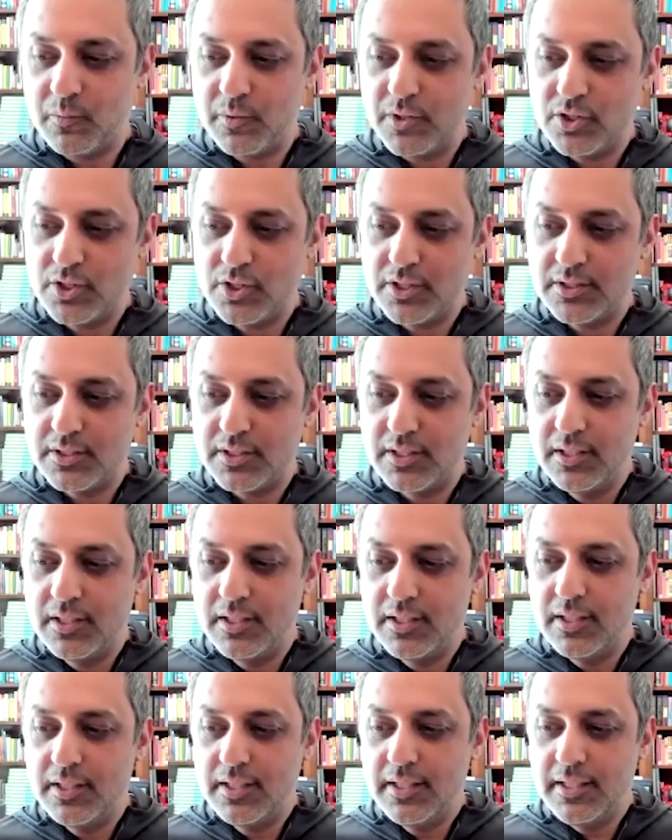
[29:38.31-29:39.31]
which is
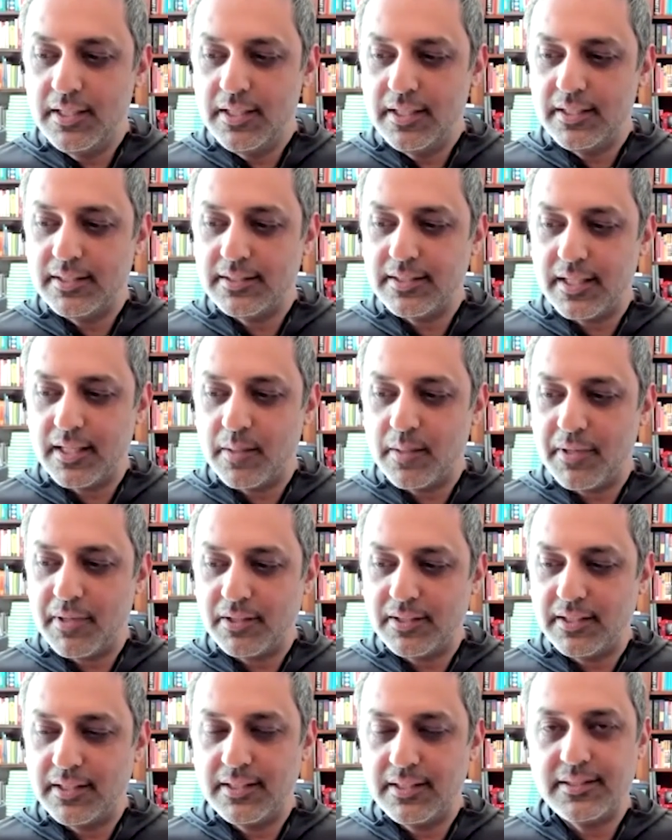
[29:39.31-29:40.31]
it's not about
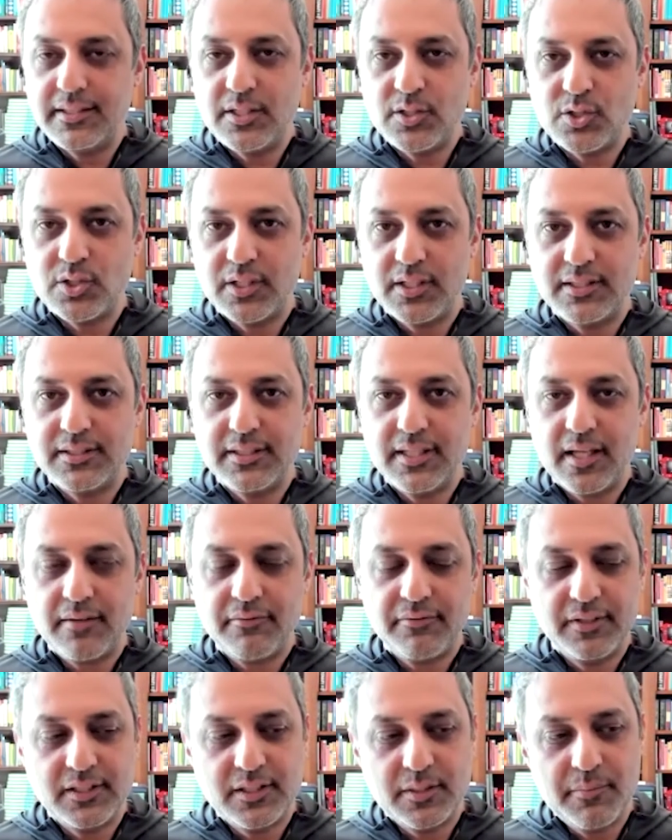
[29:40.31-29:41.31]
the decision
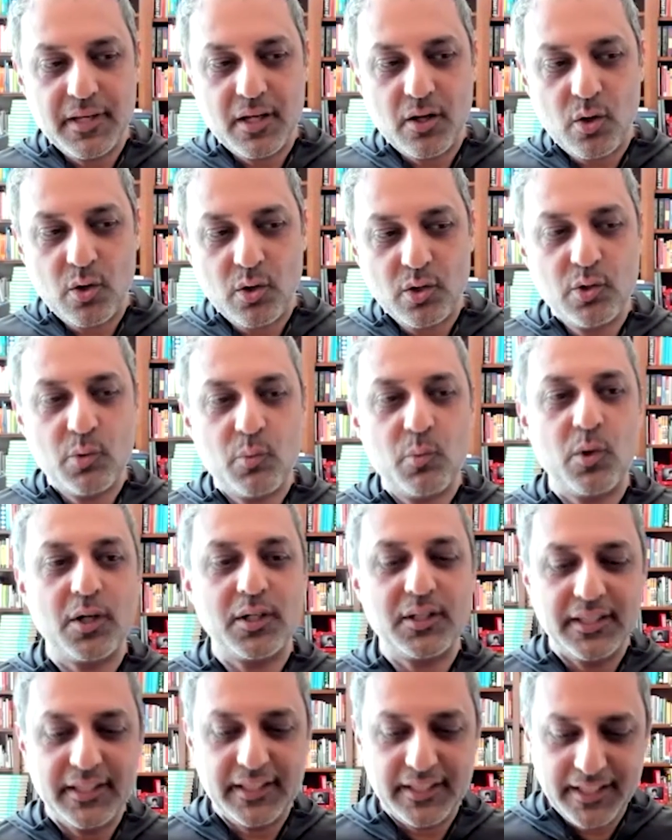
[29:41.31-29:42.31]
itself. It's about all the
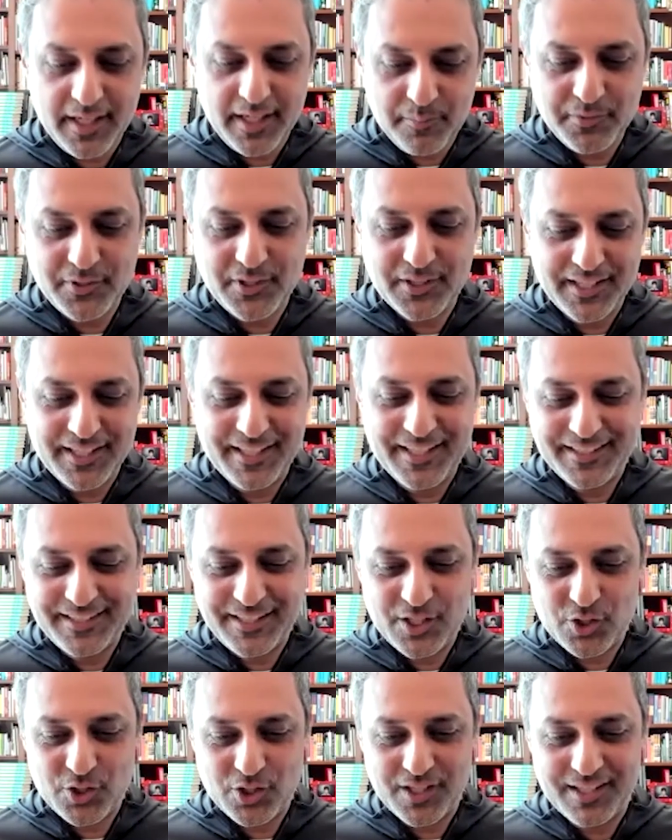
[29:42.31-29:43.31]
work leading up to the
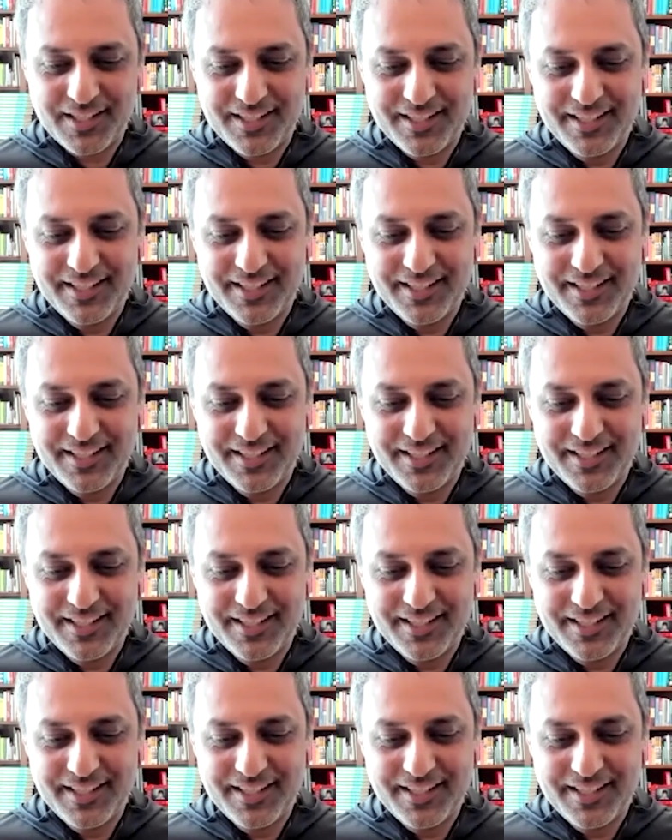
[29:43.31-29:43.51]
decision.